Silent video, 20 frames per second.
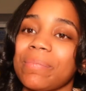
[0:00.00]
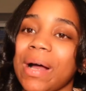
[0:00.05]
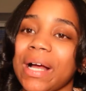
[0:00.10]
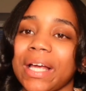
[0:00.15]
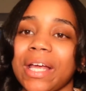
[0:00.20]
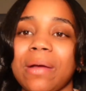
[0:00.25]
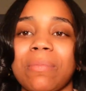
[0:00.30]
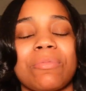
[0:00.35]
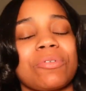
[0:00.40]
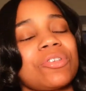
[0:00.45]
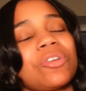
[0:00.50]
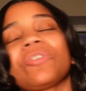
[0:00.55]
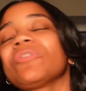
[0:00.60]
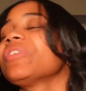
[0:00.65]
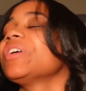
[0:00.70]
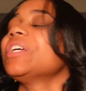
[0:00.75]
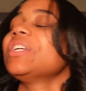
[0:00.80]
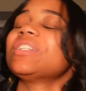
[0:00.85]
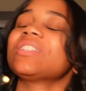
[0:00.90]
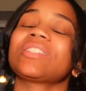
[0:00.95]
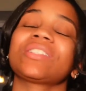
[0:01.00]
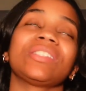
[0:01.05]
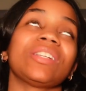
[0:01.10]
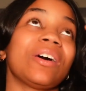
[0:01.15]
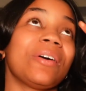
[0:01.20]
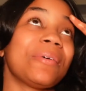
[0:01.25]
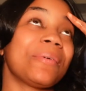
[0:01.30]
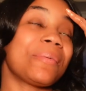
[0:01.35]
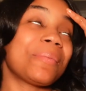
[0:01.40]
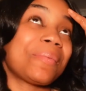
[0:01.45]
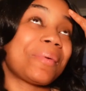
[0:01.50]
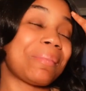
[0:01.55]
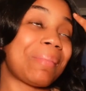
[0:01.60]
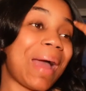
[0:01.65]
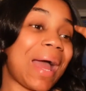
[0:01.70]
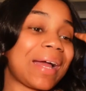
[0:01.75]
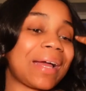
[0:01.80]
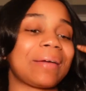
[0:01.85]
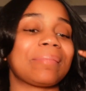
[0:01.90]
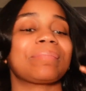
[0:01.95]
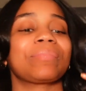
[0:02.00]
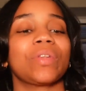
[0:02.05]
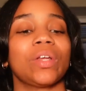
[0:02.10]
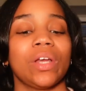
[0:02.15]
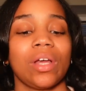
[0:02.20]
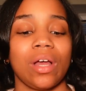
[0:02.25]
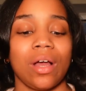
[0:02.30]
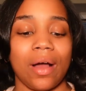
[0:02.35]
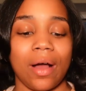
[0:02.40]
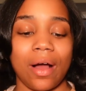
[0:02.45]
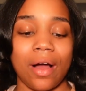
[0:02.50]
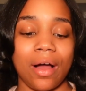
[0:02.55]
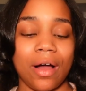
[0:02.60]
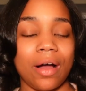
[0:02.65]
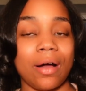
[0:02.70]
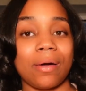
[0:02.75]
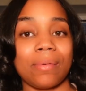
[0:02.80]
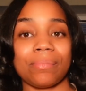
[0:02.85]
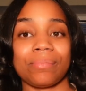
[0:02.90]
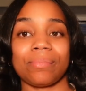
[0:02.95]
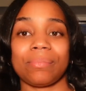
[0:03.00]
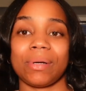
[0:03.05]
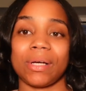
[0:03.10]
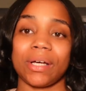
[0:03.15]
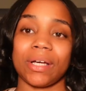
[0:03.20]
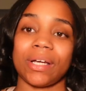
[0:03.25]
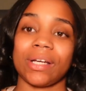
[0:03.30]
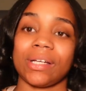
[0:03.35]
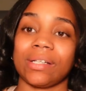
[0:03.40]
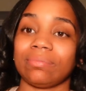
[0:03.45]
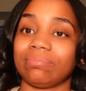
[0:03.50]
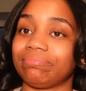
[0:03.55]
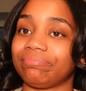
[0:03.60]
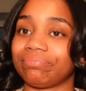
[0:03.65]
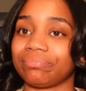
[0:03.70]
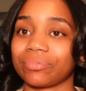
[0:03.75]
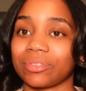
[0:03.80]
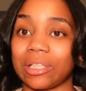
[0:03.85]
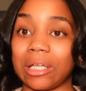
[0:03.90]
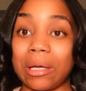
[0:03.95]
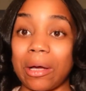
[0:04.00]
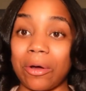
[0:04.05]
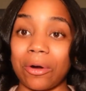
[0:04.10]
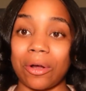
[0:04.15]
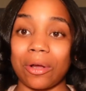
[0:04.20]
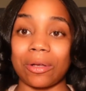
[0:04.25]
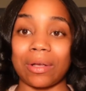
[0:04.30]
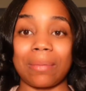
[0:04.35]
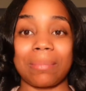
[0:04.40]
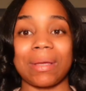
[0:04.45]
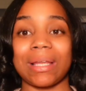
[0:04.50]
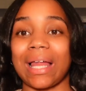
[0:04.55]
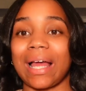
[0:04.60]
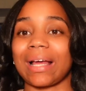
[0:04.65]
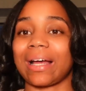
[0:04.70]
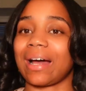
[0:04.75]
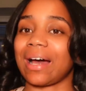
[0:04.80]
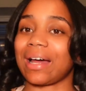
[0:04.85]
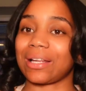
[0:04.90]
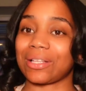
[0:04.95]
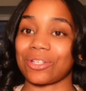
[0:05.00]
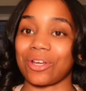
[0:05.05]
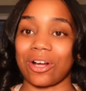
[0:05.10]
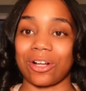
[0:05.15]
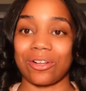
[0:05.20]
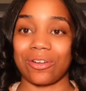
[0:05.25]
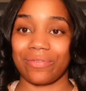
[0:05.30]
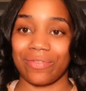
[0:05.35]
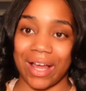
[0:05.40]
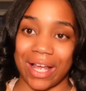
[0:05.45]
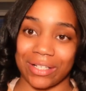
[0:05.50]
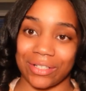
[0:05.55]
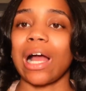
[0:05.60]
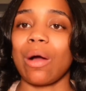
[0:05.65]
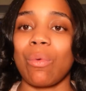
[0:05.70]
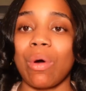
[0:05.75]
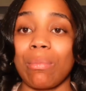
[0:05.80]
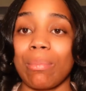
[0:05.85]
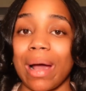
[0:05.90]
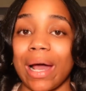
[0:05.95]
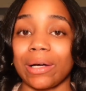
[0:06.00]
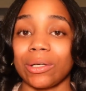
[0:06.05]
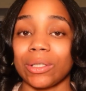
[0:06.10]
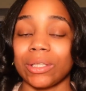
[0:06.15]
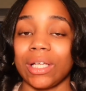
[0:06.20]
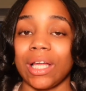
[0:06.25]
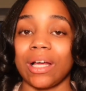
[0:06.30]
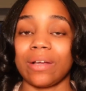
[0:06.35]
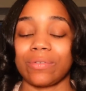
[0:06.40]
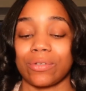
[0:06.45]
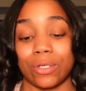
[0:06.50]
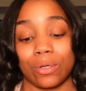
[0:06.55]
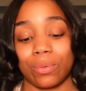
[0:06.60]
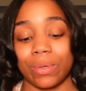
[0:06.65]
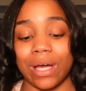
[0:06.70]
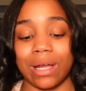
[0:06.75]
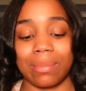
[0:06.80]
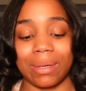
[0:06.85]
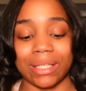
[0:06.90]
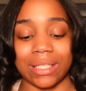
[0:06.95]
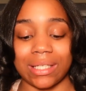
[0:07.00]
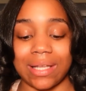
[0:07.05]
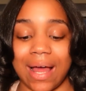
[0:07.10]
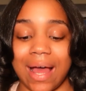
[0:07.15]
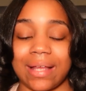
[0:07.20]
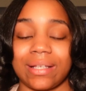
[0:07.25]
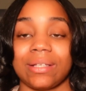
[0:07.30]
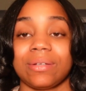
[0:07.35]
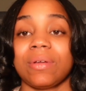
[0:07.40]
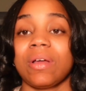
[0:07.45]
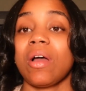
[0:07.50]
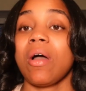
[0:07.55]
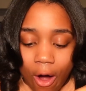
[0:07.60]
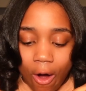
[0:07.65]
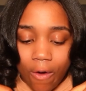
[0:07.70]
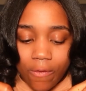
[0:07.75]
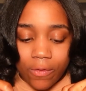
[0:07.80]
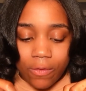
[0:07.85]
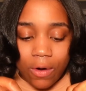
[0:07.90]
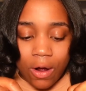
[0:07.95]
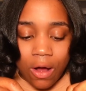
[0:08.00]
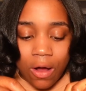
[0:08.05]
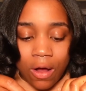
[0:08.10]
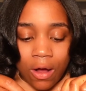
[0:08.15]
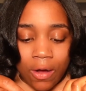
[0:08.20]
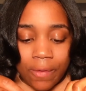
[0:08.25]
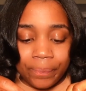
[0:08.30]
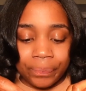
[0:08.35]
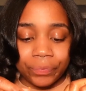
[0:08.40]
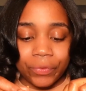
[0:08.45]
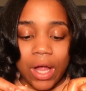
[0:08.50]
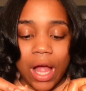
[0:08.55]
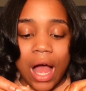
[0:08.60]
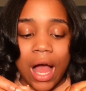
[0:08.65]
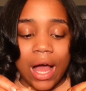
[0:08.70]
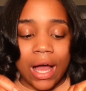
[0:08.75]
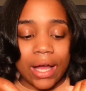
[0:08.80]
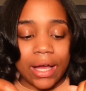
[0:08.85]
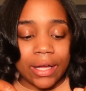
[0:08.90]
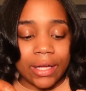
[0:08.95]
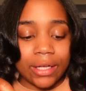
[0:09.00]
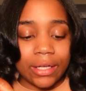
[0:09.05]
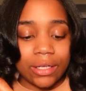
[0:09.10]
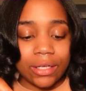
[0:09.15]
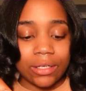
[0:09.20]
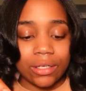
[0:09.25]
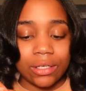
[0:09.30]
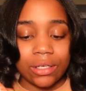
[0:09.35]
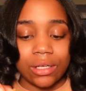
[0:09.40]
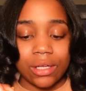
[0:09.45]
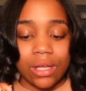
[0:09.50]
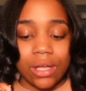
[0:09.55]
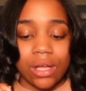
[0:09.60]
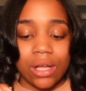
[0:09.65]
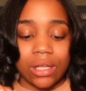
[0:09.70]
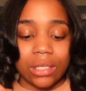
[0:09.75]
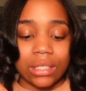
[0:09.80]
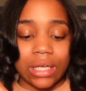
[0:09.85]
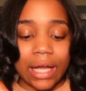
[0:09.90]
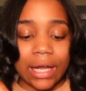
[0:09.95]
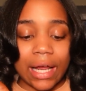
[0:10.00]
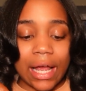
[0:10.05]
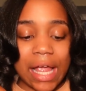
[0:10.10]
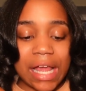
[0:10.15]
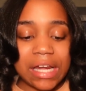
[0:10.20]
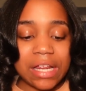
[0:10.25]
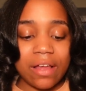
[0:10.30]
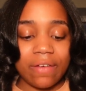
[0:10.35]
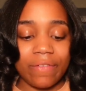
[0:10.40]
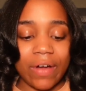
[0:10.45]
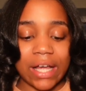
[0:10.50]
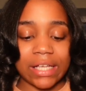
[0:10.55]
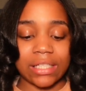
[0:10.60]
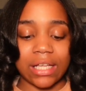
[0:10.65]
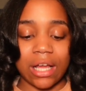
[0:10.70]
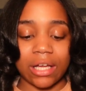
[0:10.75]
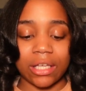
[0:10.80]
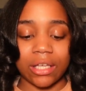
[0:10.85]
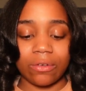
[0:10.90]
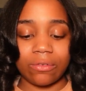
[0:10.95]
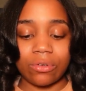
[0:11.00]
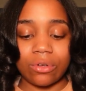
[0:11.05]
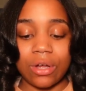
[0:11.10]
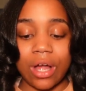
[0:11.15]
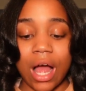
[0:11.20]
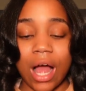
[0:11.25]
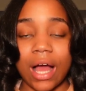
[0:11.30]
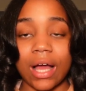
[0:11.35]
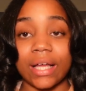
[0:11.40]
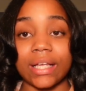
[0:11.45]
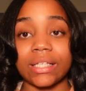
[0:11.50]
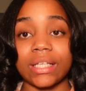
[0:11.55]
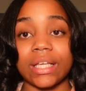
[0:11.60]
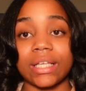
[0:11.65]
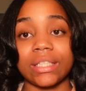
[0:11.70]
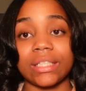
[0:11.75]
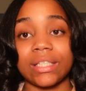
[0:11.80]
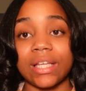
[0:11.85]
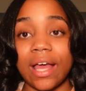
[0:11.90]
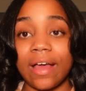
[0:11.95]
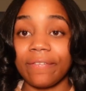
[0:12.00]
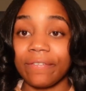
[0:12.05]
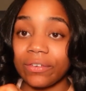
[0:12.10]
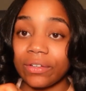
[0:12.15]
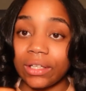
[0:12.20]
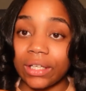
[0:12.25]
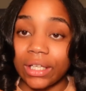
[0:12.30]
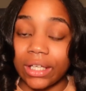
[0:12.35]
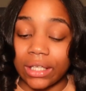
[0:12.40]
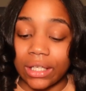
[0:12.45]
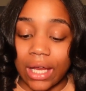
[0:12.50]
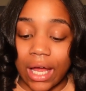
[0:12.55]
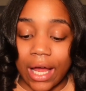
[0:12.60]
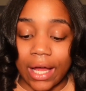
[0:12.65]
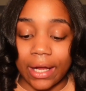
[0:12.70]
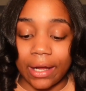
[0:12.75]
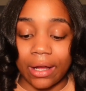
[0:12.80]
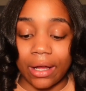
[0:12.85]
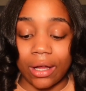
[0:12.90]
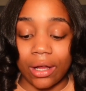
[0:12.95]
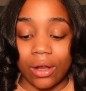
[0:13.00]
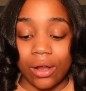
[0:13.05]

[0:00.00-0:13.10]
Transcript: my camera was overheating, so we're back. Um, but hold on, let me like kind of talk a little fast. Got one battery left, so we gotta make this last. Overall, I like any advice I'll give you guys is definitely like,